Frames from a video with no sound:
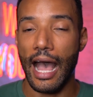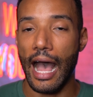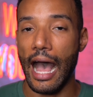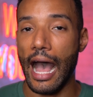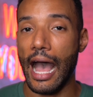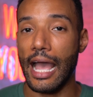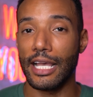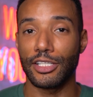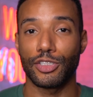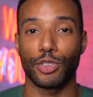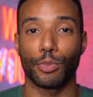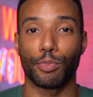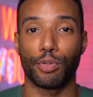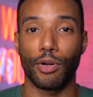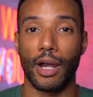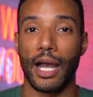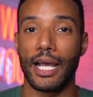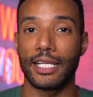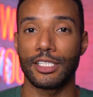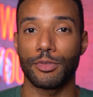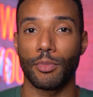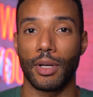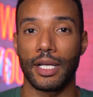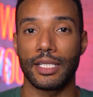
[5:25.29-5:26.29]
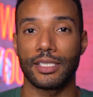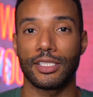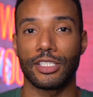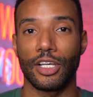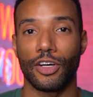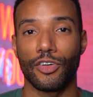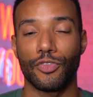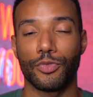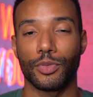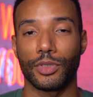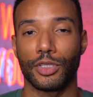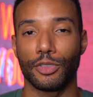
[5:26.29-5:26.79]
I surprised
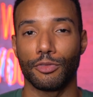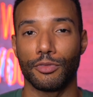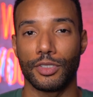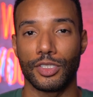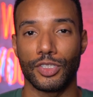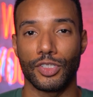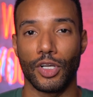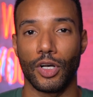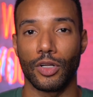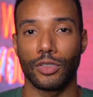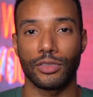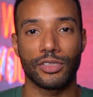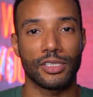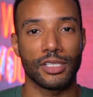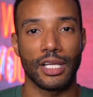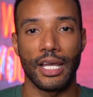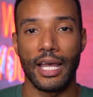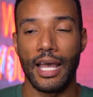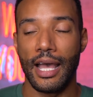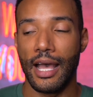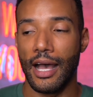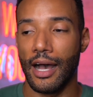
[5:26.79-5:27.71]
myself with the results.